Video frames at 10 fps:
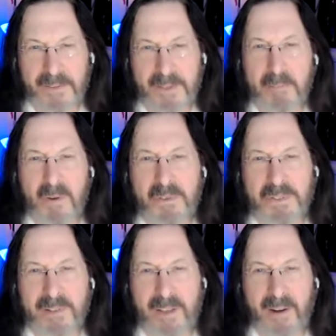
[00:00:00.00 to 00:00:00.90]
There's an
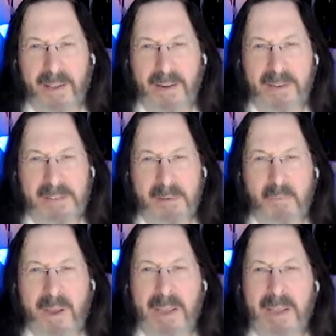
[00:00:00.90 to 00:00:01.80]
emotion there, and in some
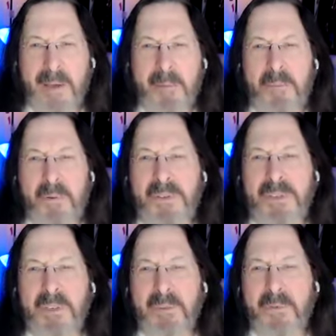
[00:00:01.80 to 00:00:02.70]
way,
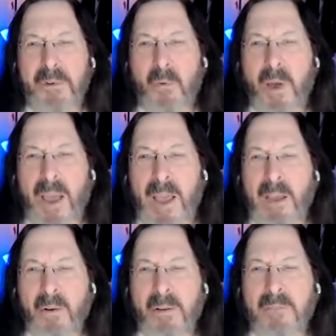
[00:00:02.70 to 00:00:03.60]
pushing
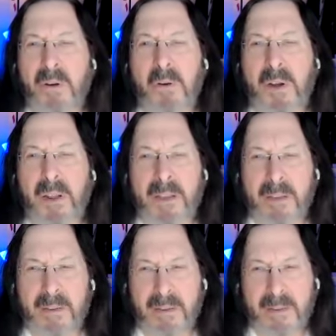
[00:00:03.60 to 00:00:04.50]
away or
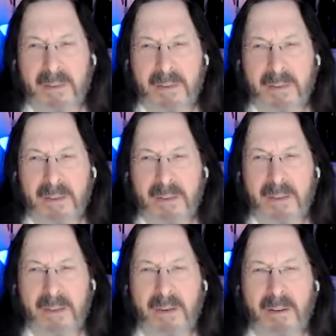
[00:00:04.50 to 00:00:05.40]
avoiding
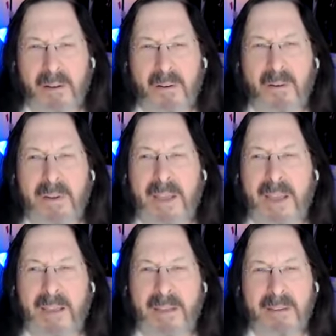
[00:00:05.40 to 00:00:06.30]
that, oh,
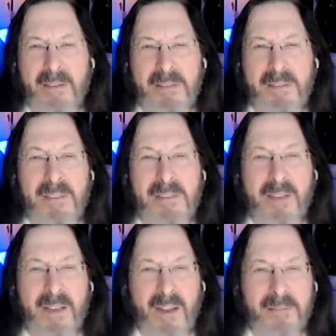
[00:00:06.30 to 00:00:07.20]
okay, it's this
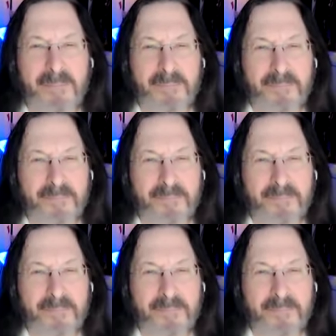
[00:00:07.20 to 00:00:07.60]
again.